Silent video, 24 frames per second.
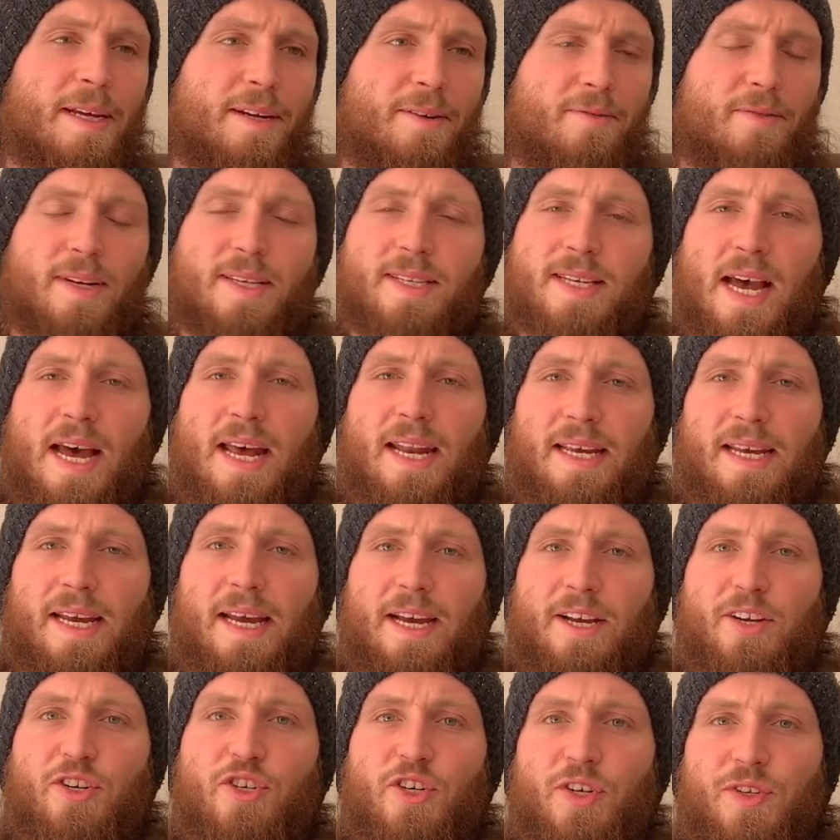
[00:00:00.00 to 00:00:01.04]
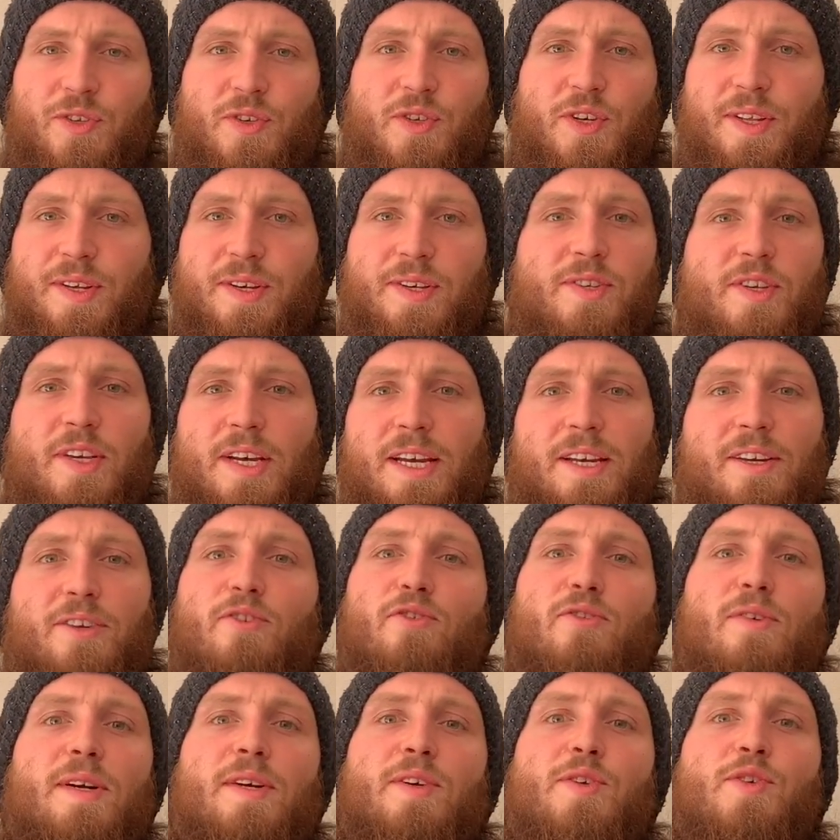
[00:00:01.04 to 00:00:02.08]
a retaliation to this
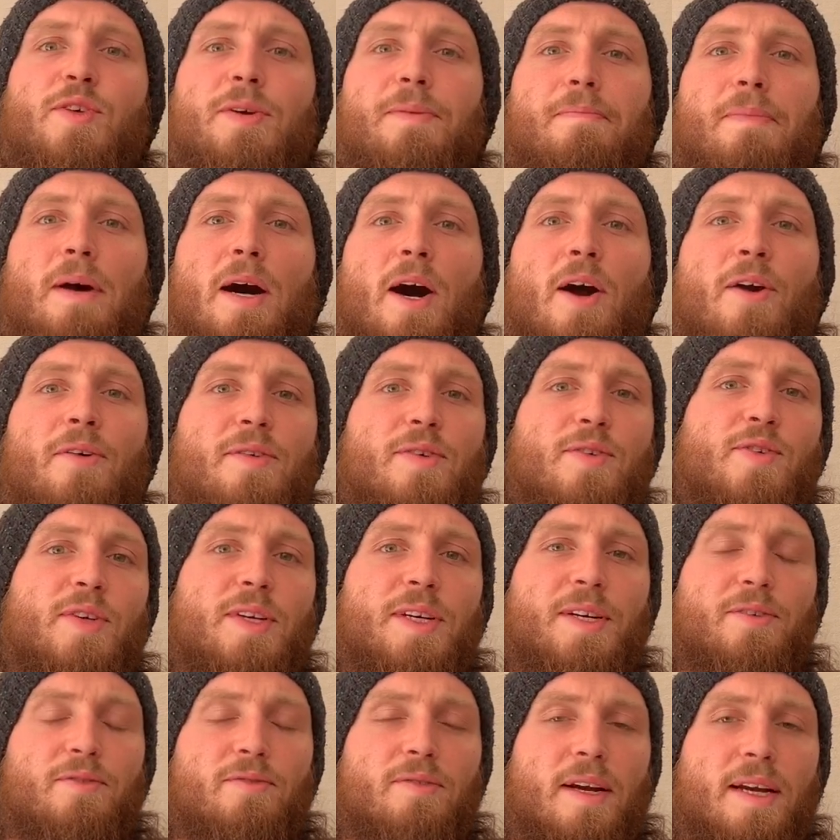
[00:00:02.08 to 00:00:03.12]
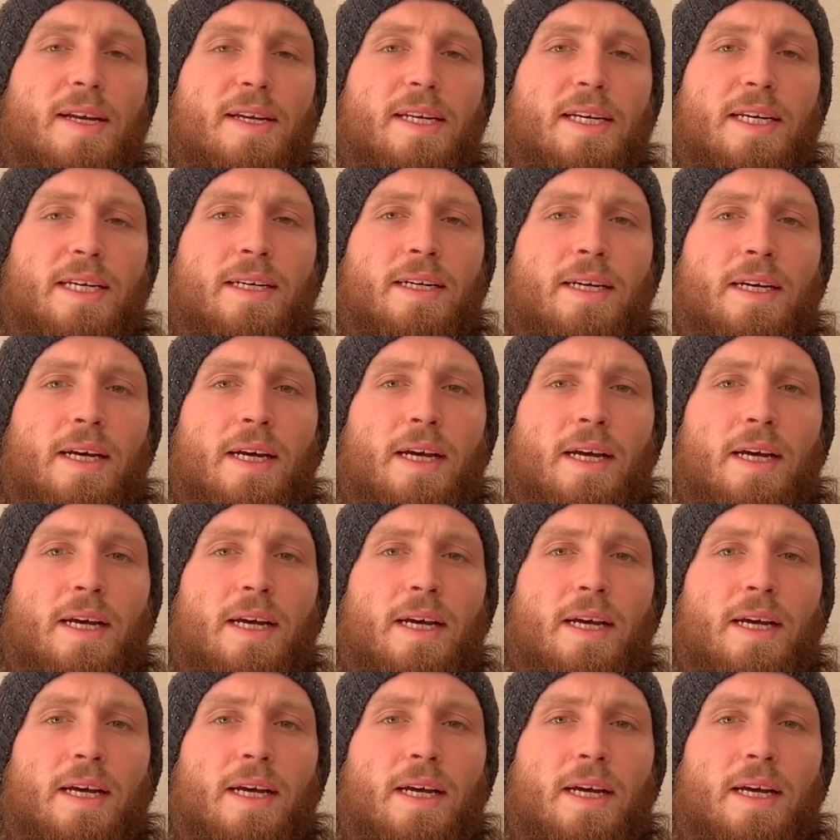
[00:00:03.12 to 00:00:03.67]
increase in piracy and raiding.